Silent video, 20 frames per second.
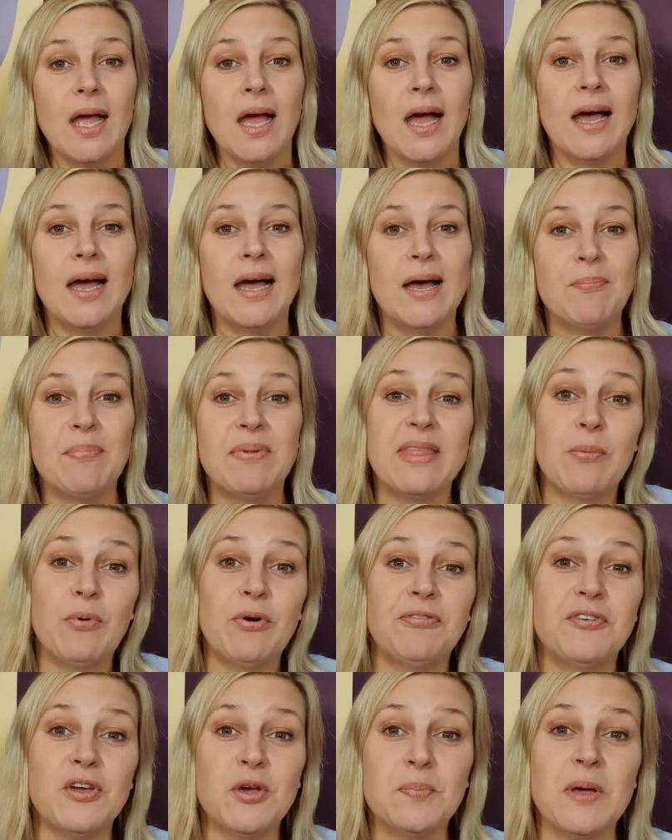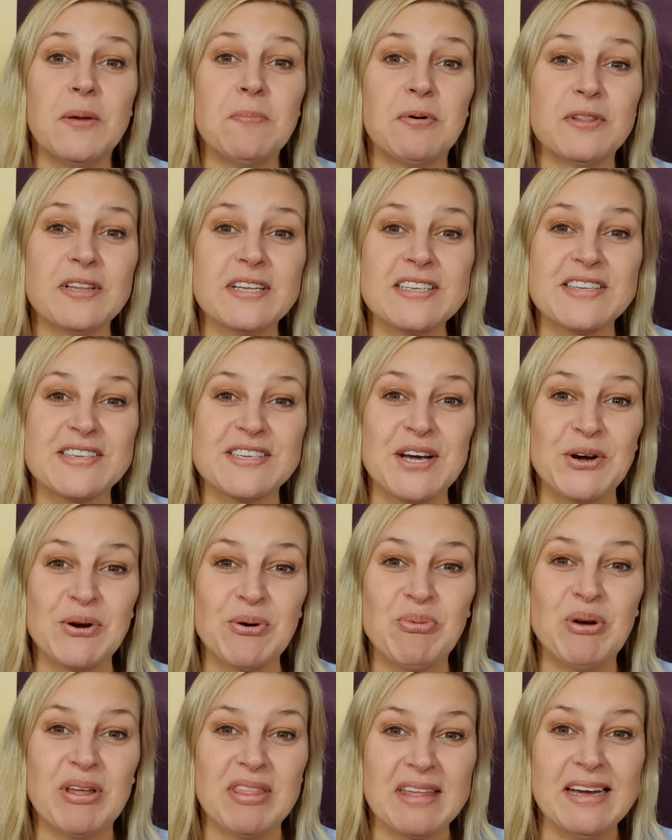But there were a few people that stuck
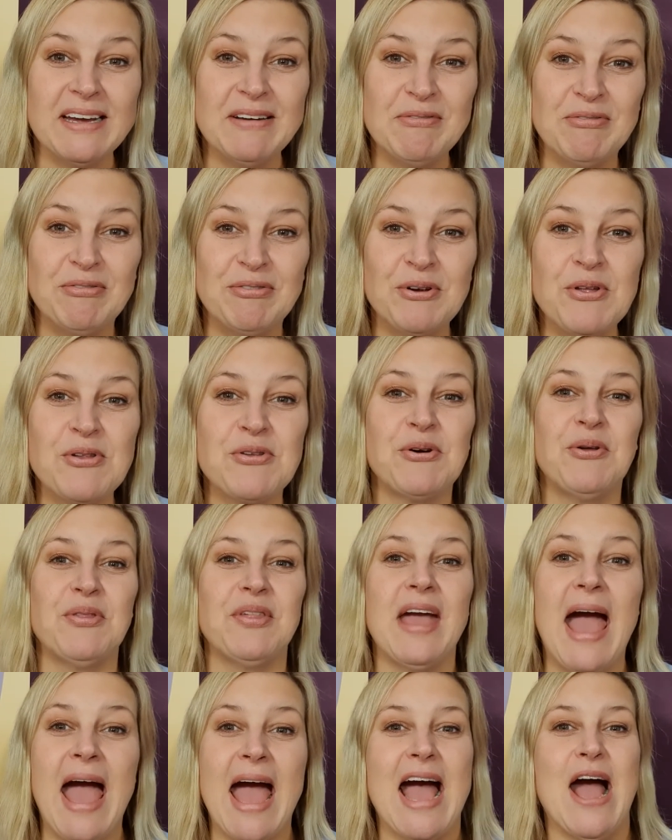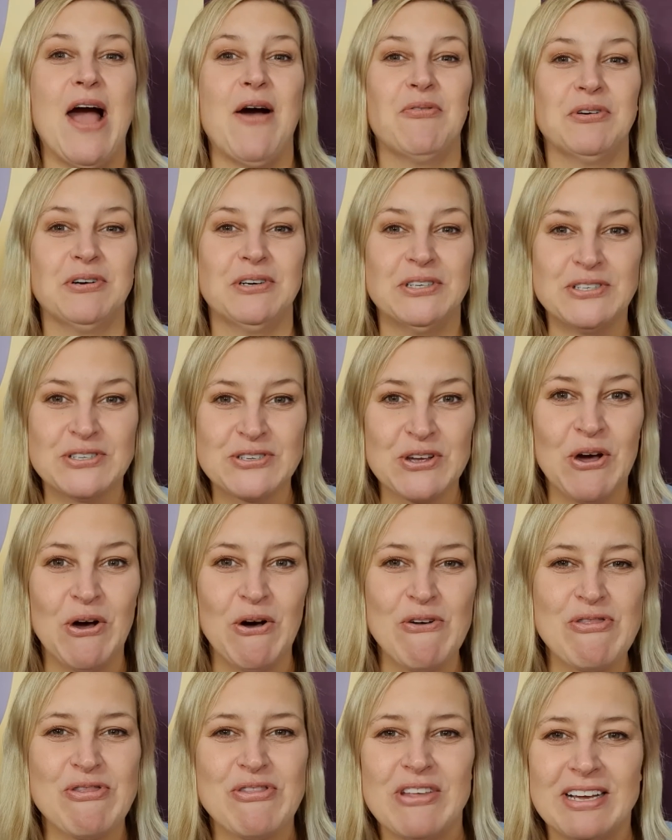with it through the hours
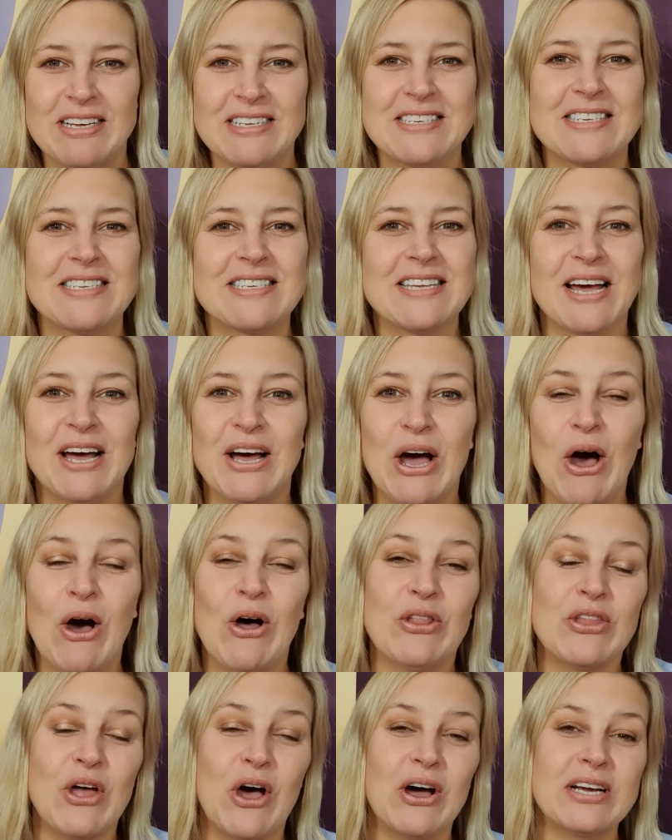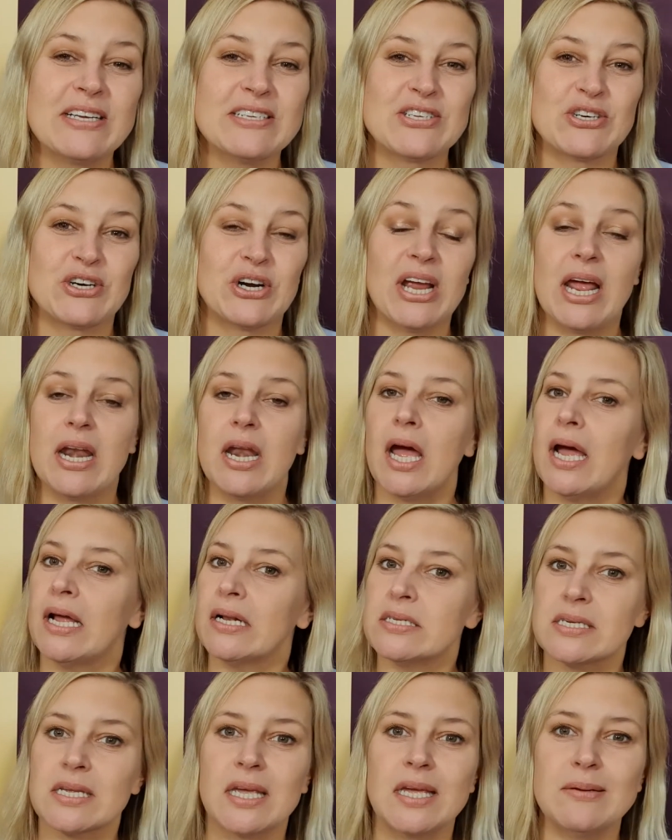on this on High Street. And I
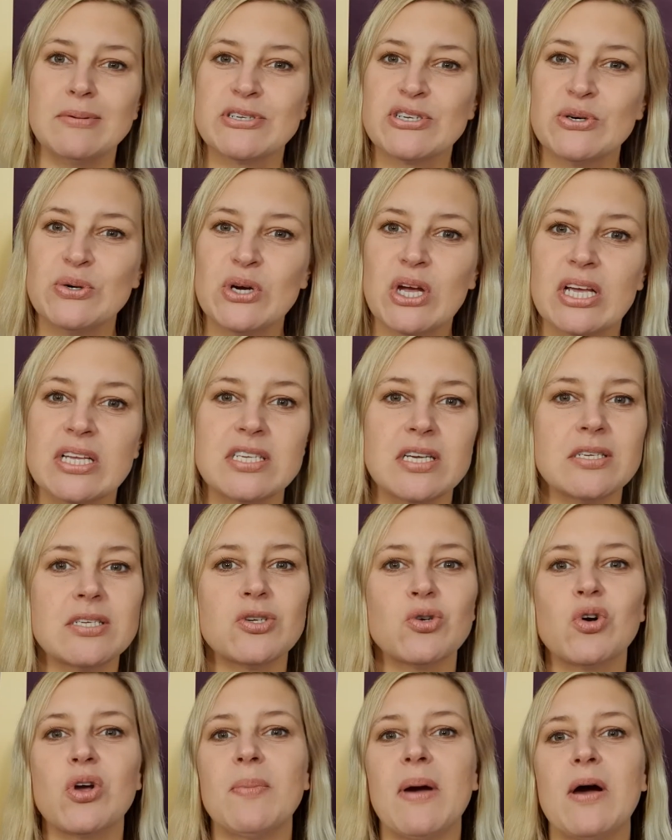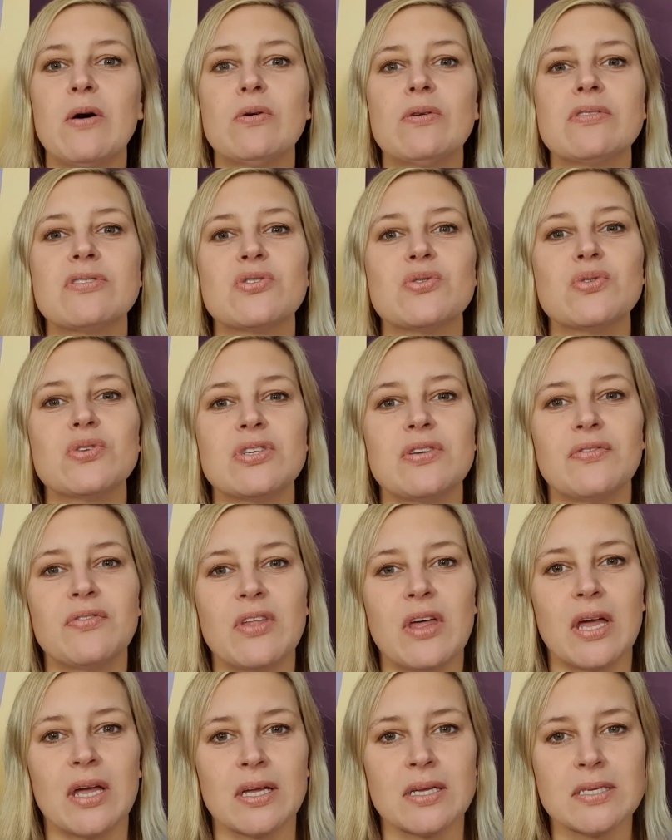had to keep talking. So I was talking about all sorts of
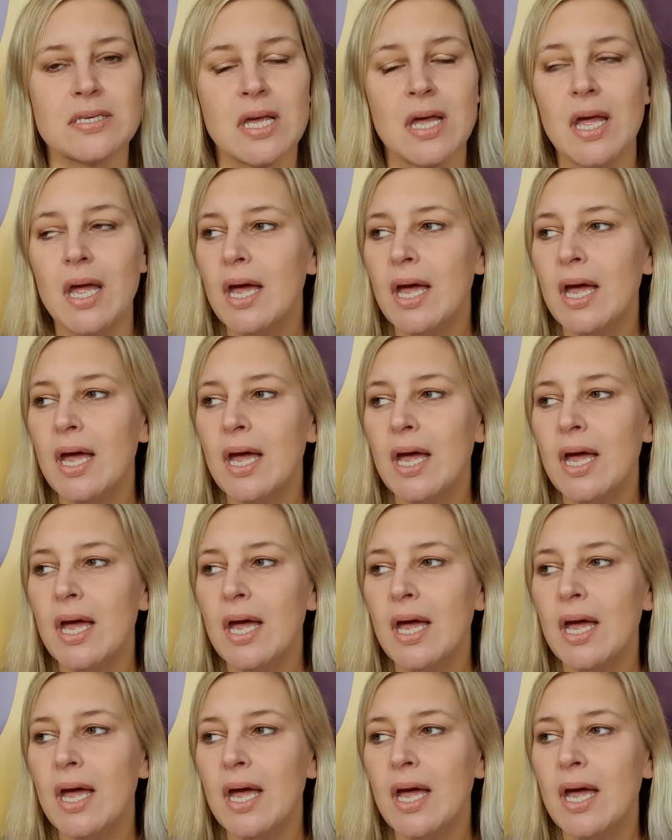things.